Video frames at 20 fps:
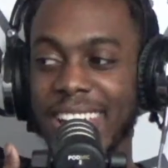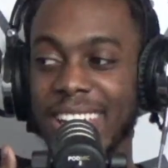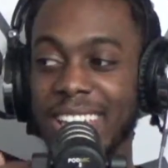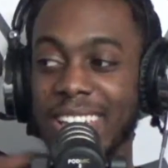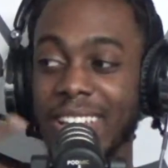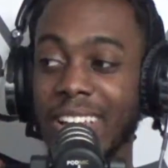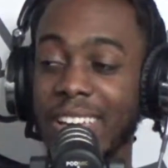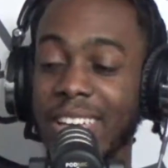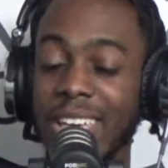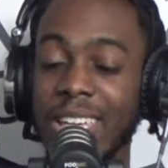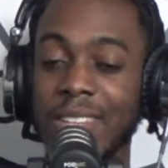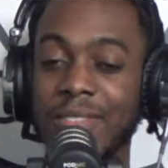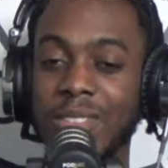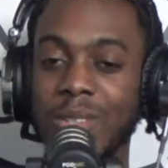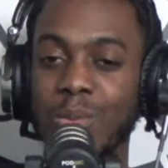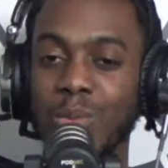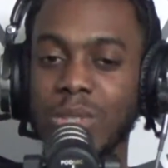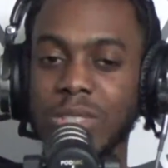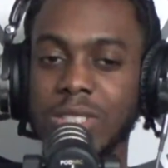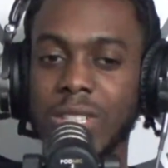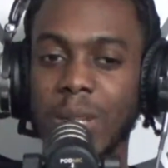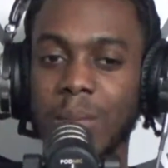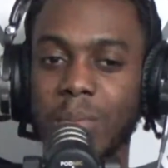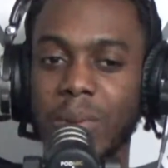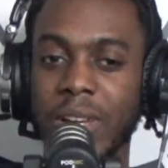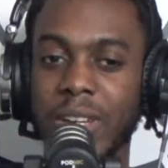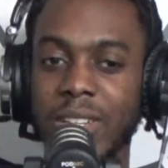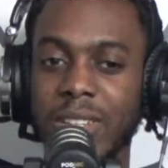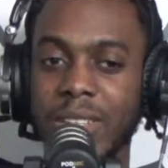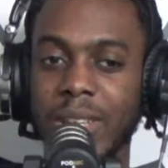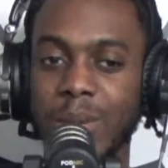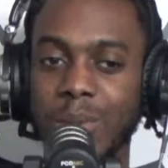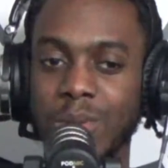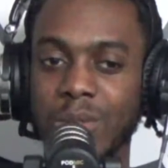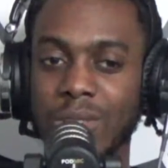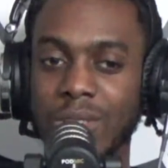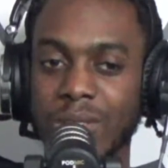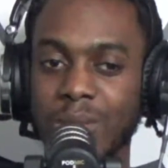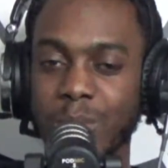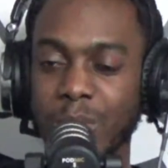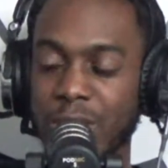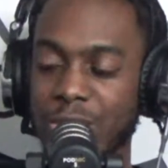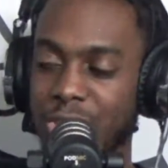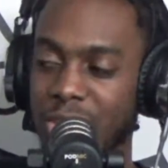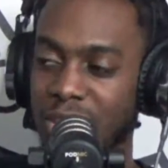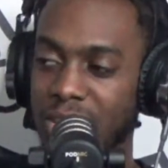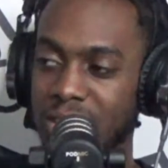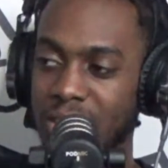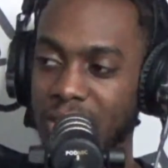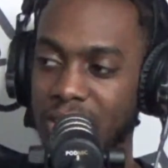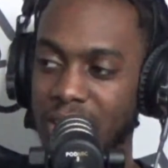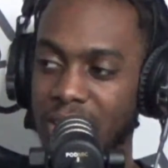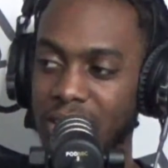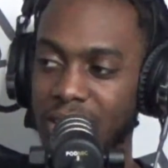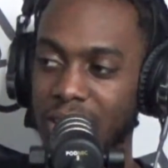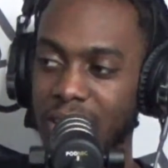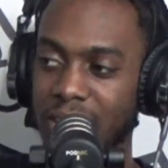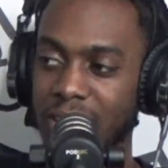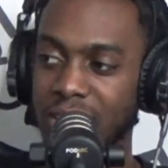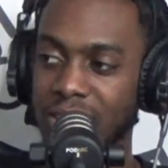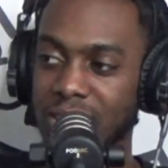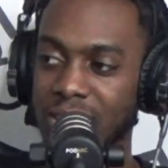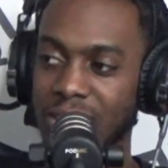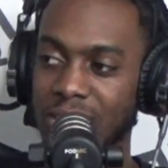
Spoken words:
Like even, what's that planet they were on when he tried to get Leia?